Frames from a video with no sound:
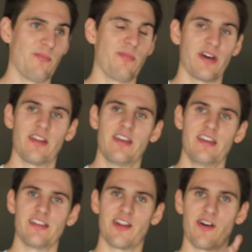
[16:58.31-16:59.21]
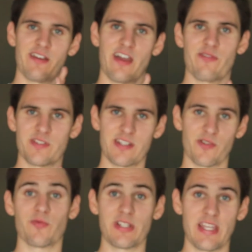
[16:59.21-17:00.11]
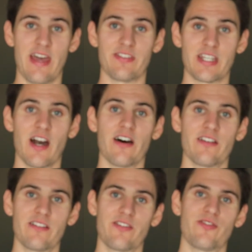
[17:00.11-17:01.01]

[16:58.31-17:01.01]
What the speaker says: But I was in a really heavy cut